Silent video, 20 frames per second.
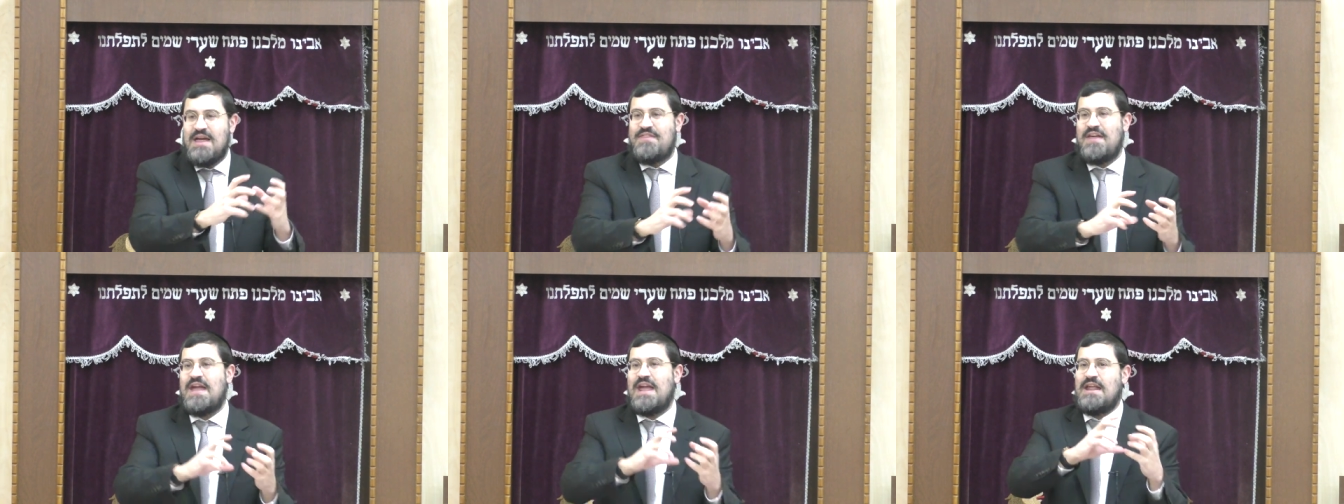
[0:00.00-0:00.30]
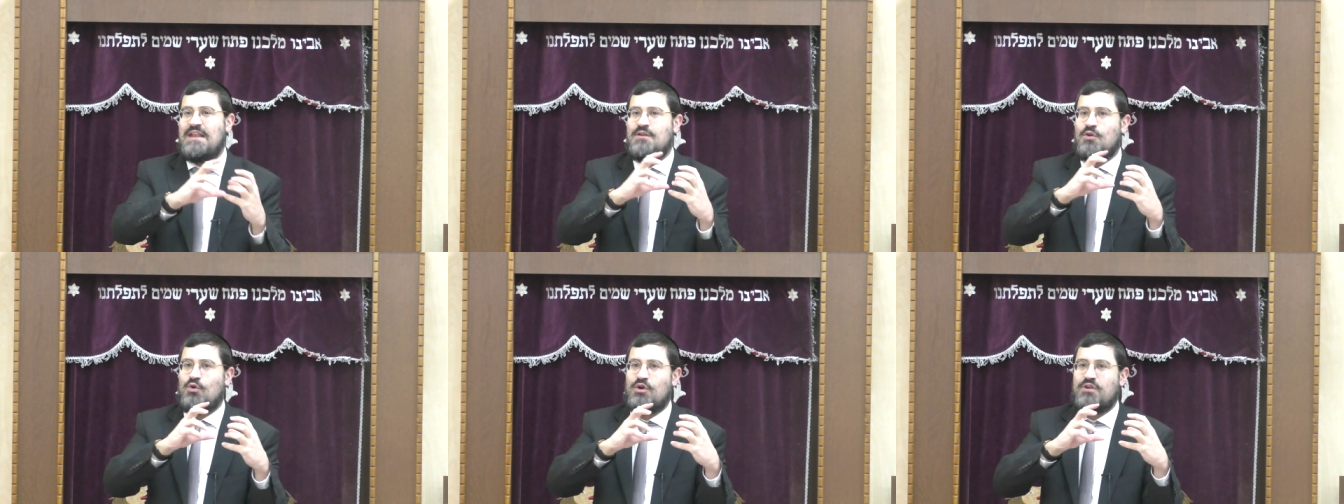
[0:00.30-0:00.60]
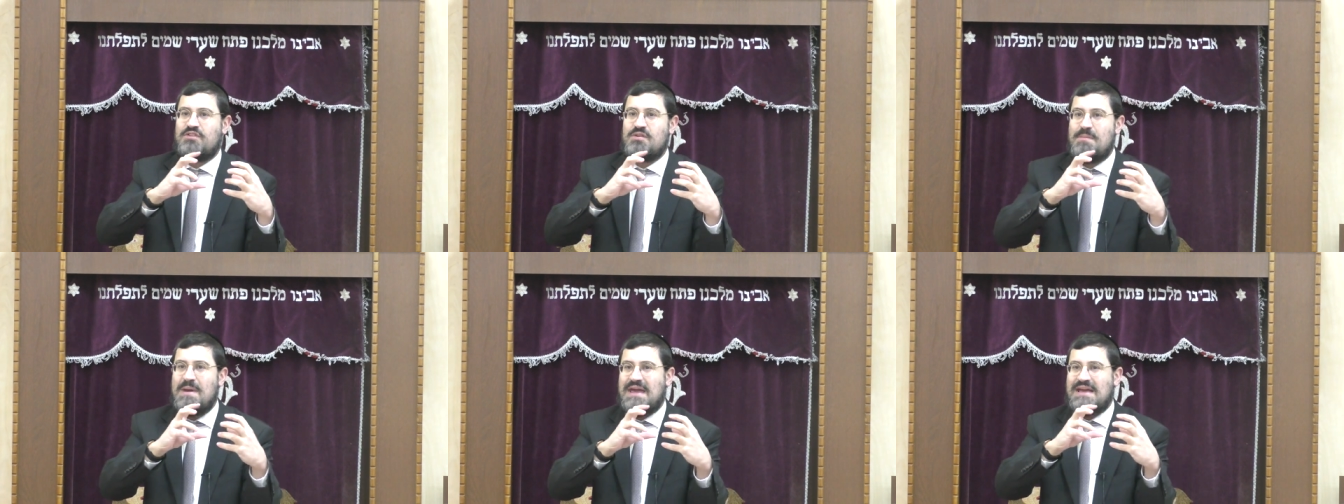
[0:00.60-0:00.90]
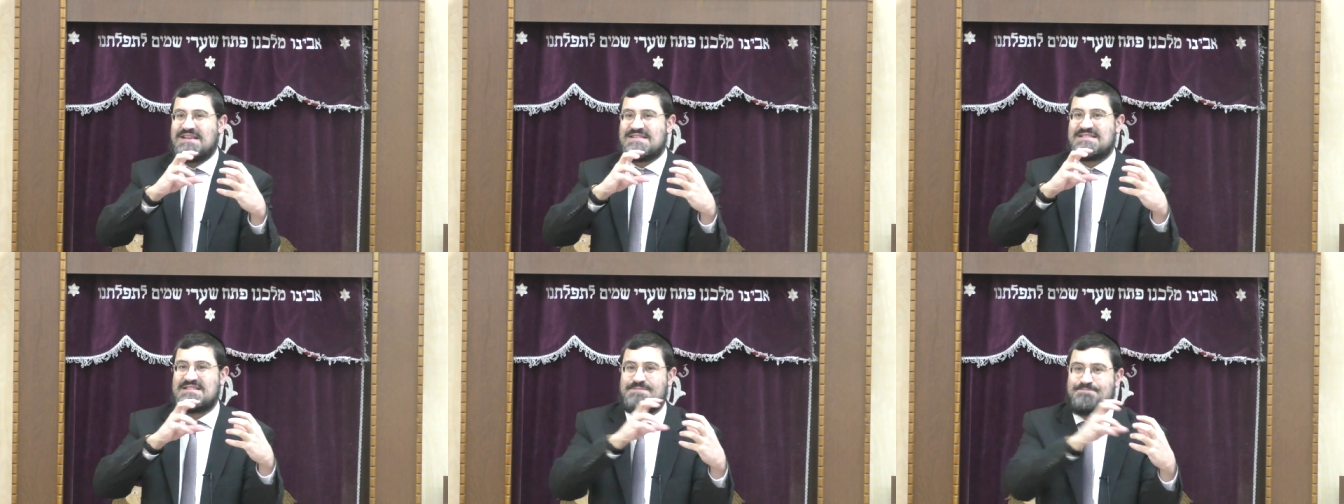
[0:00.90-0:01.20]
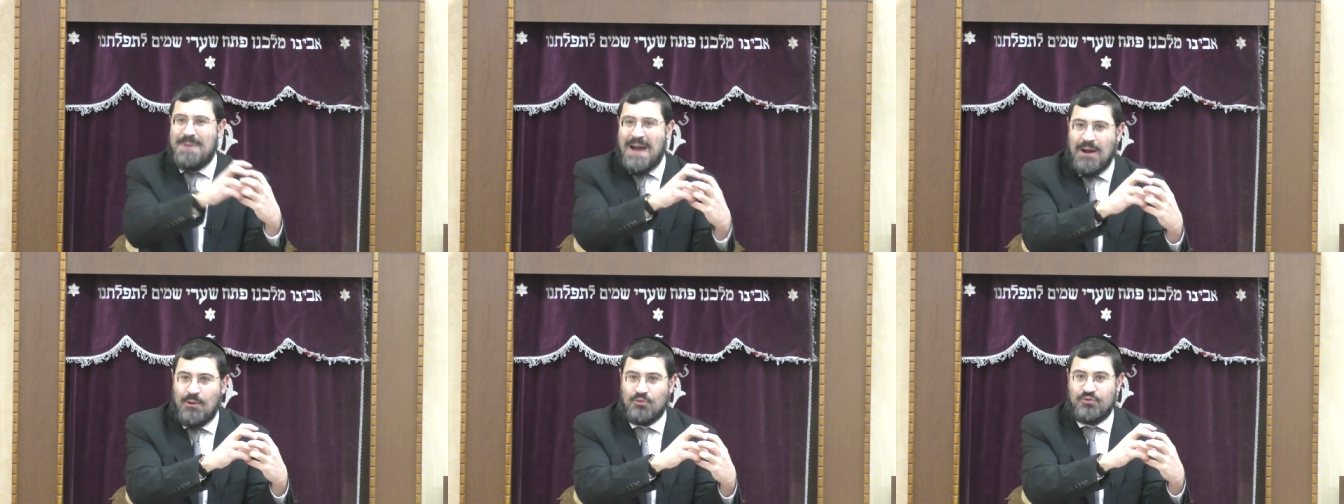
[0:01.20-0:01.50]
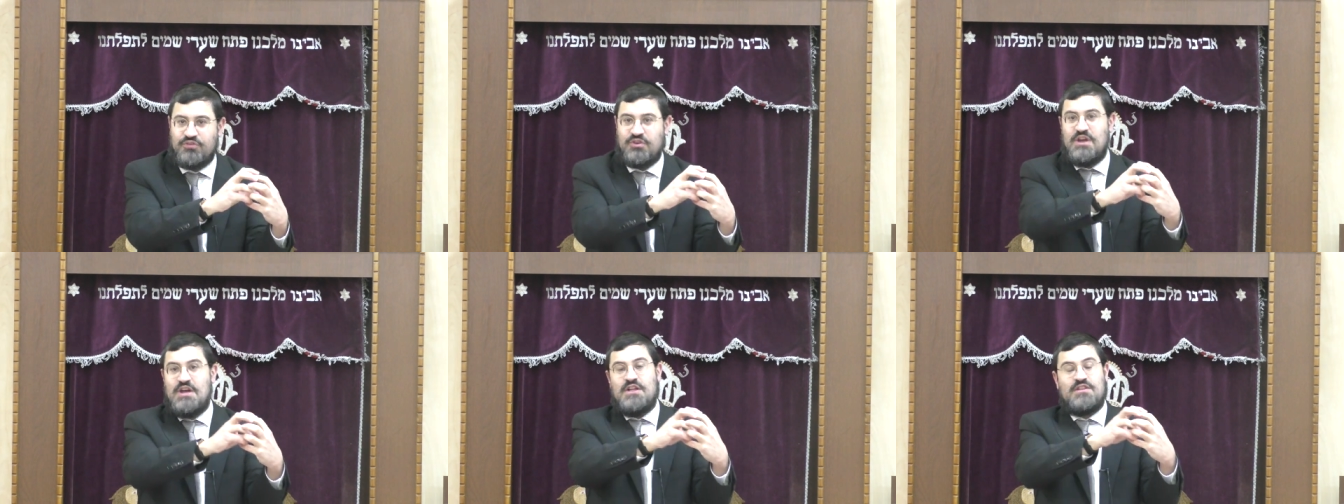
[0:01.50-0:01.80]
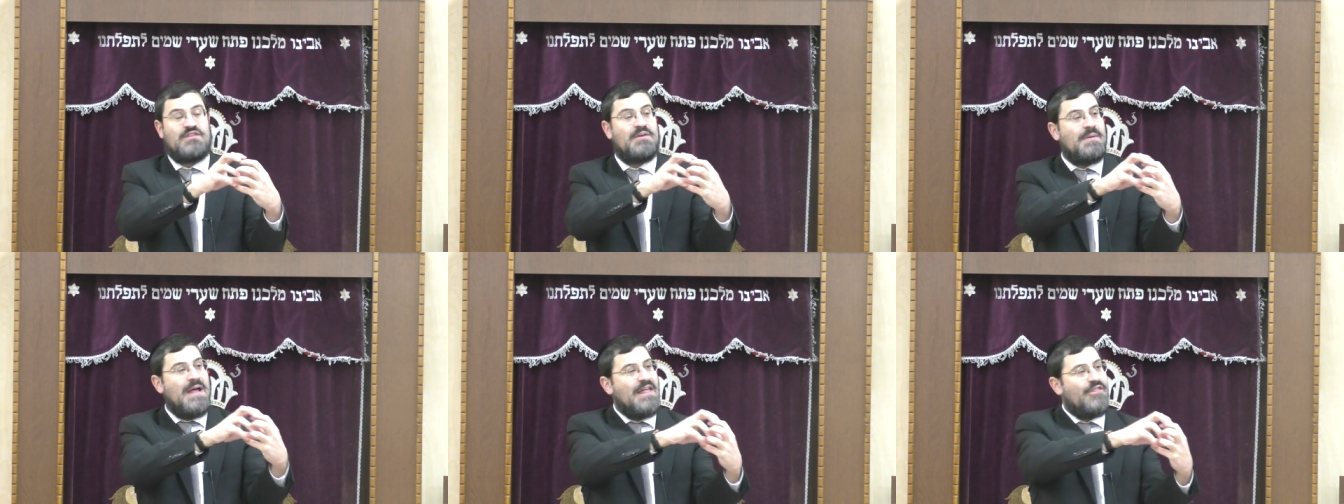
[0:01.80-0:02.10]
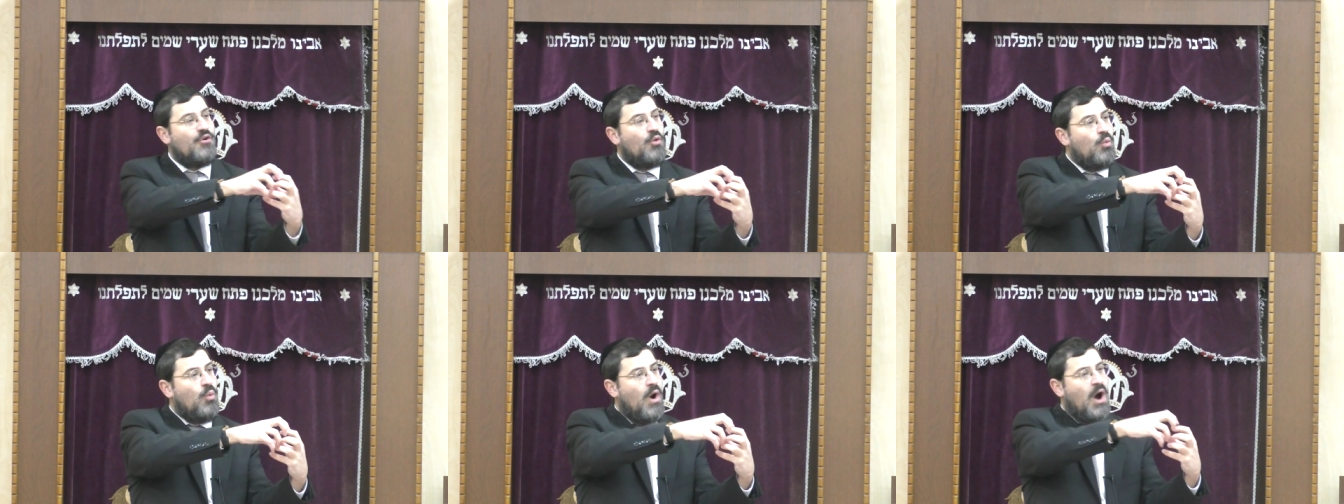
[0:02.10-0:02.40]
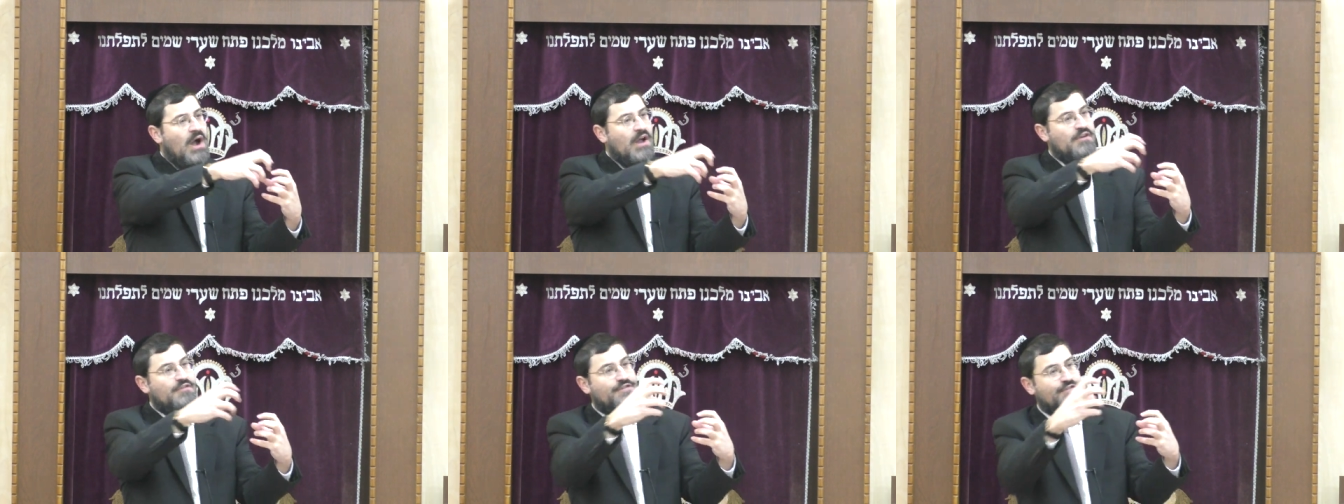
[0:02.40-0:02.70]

they, in order to make a spout, to let the wine